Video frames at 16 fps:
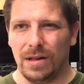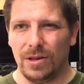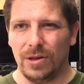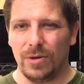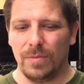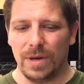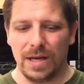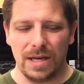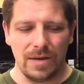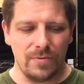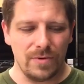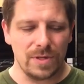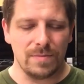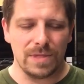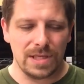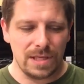little bit and it
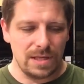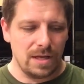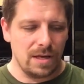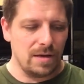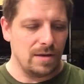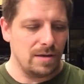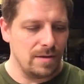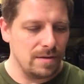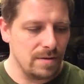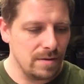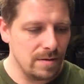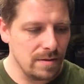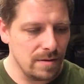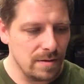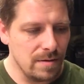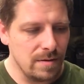was missing
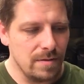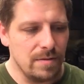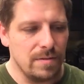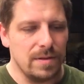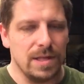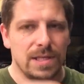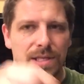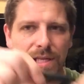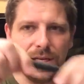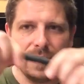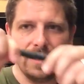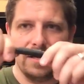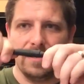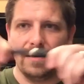this thing.